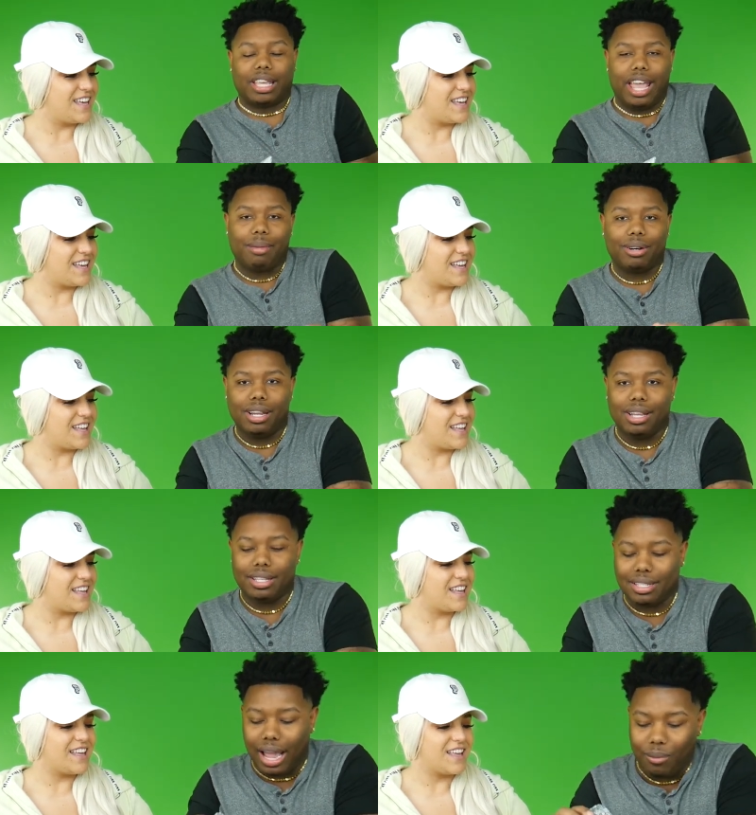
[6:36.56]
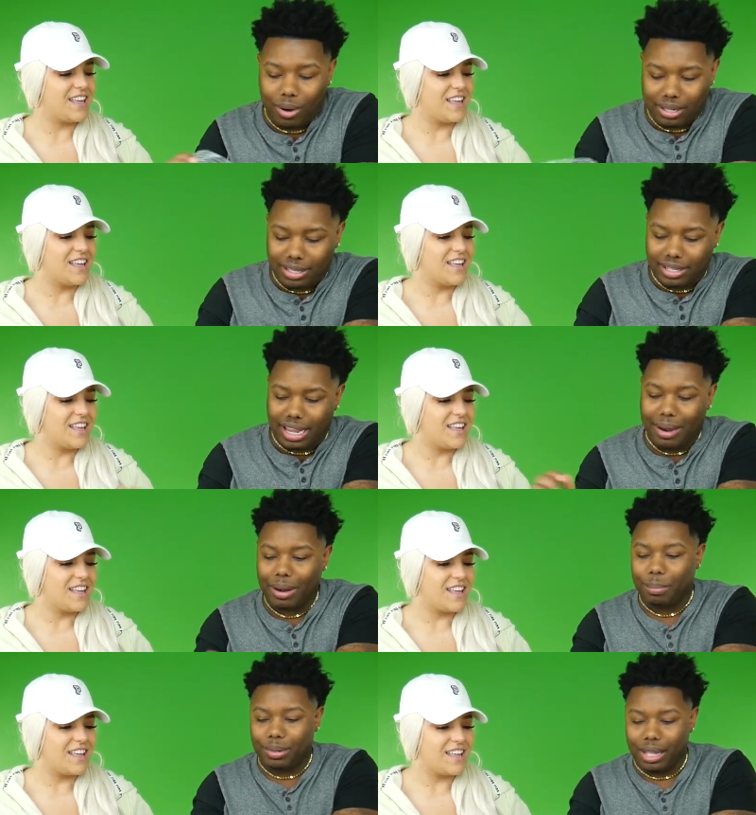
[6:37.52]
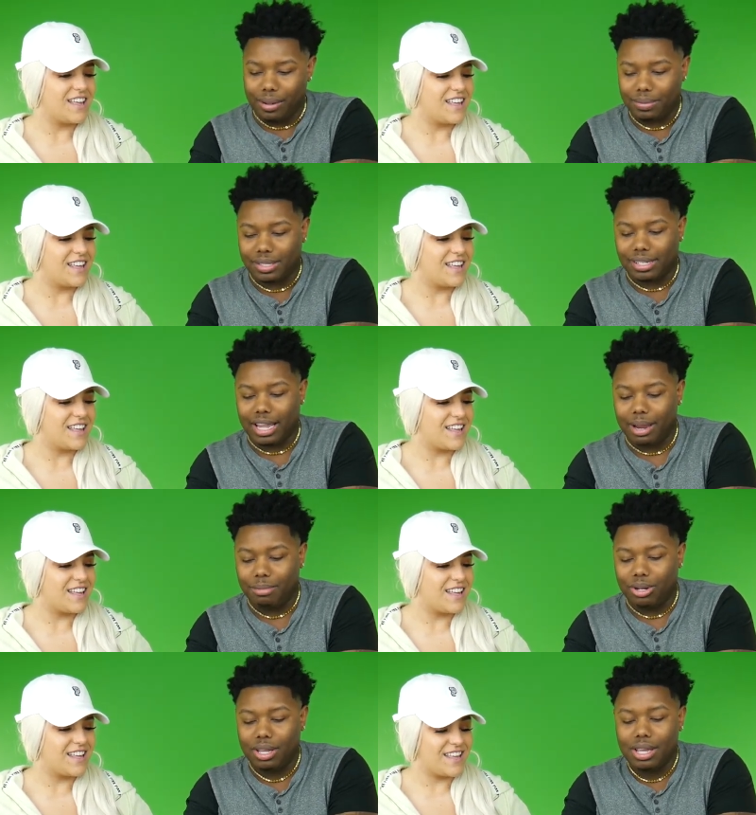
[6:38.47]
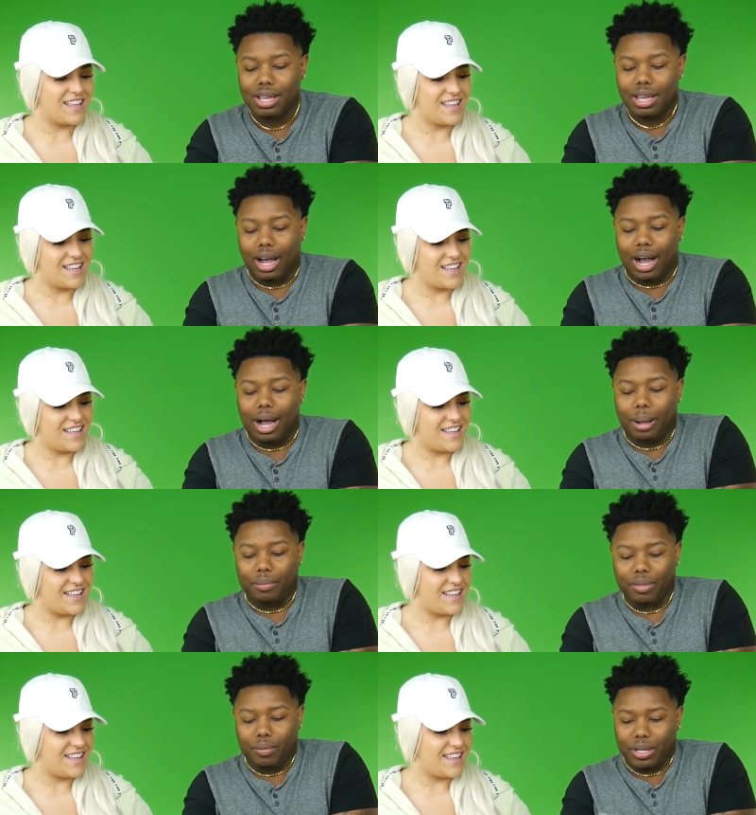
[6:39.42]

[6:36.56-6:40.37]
Speaker 1: camera is. I wanted this camera. I played with this camera. Um, the